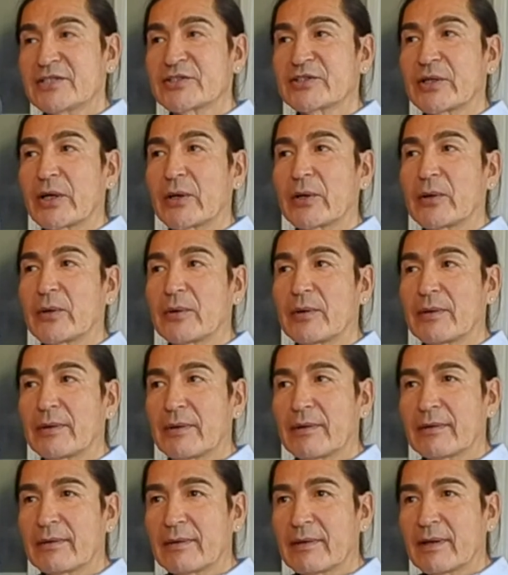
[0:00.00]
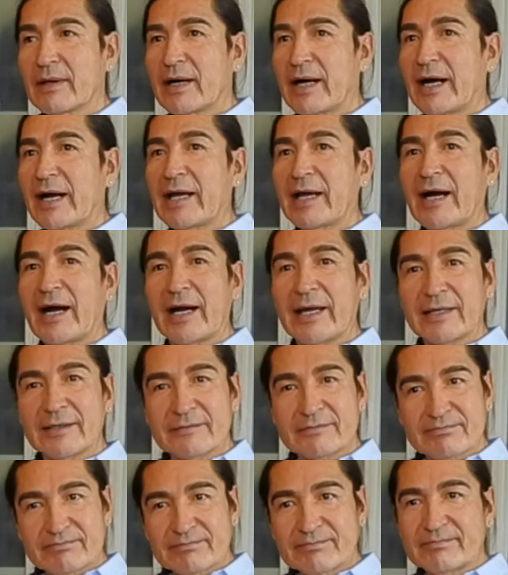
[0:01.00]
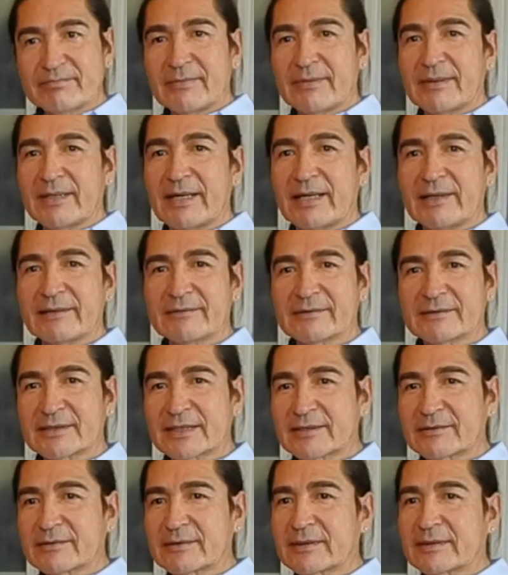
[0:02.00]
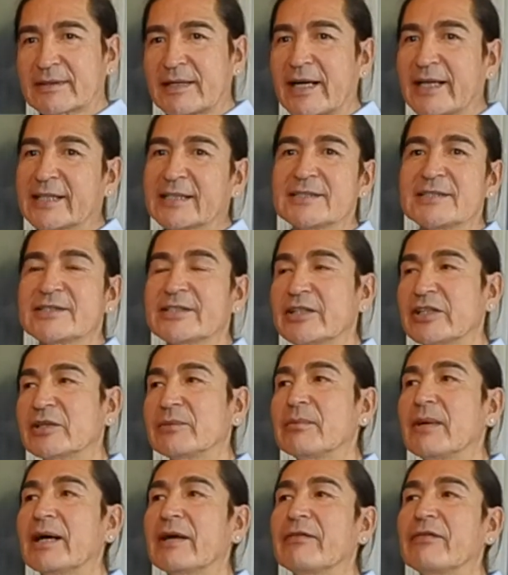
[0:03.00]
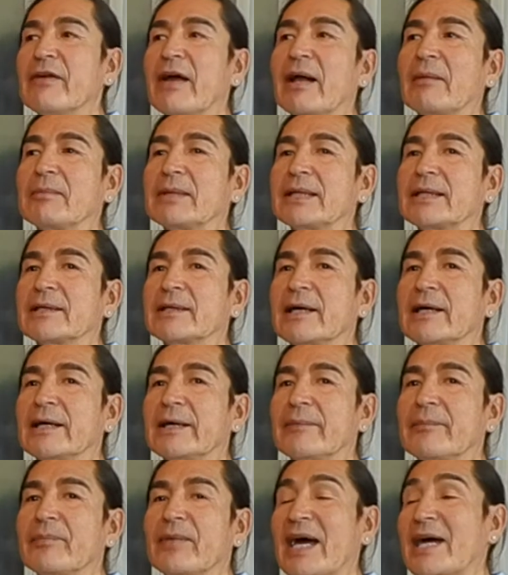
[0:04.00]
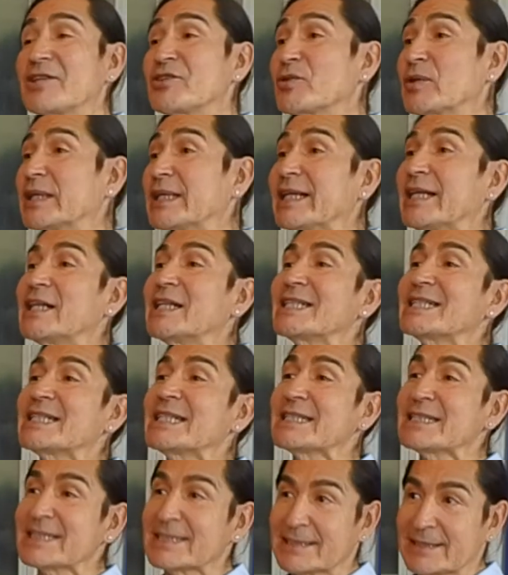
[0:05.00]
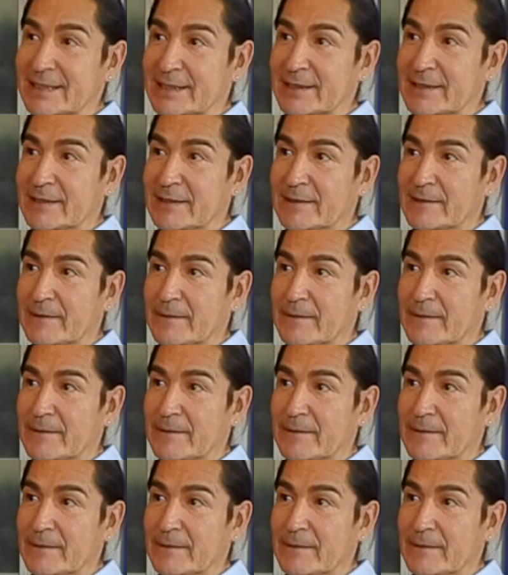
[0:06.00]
So I consider my family naturally artistic.